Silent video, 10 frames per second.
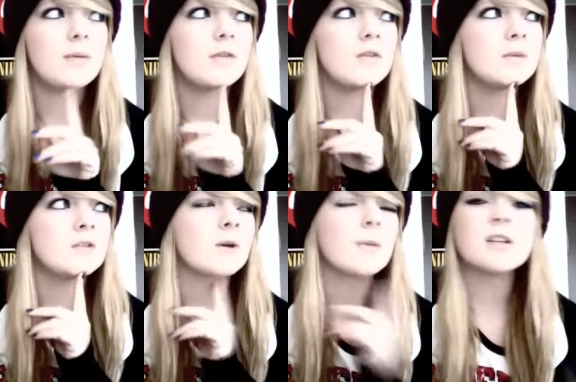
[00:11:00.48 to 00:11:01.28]
film it
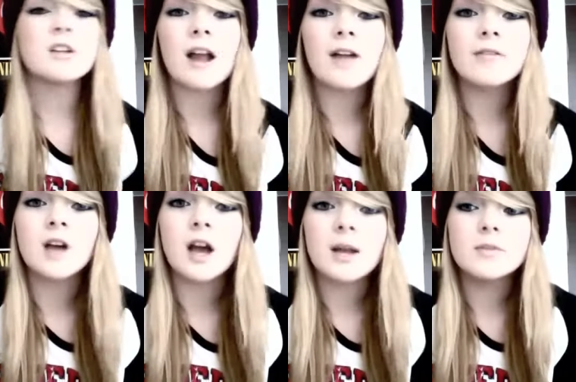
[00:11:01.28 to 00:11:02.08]
tomorrow, but I don't have
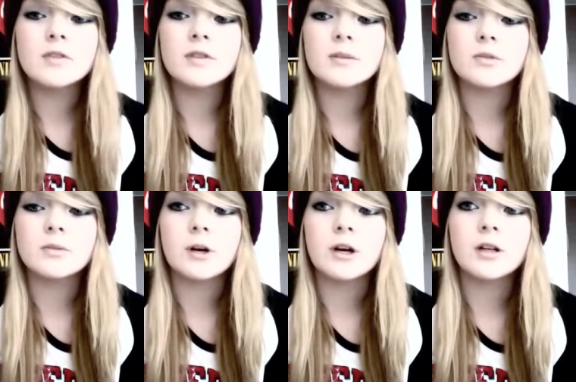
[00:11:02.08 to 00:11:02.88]
time to film
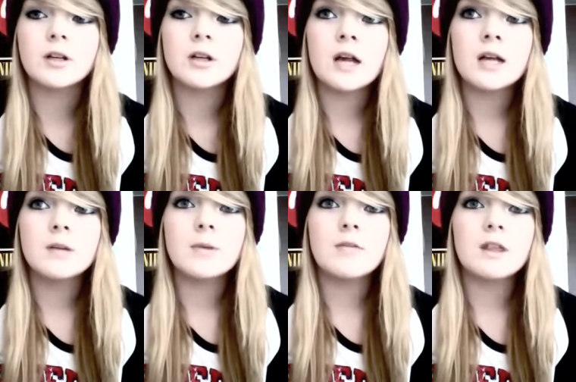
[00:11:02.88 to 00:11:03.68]
tomorrow.
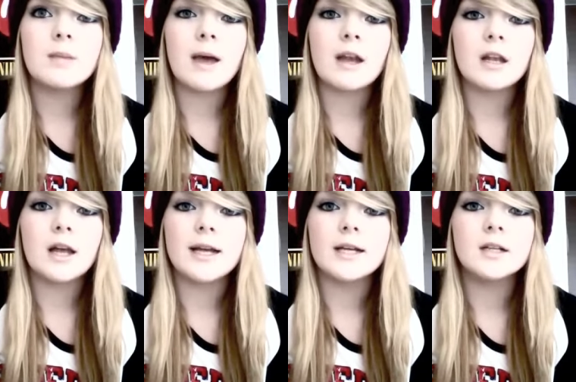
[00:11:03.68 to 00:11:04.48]
It'd be really bad light.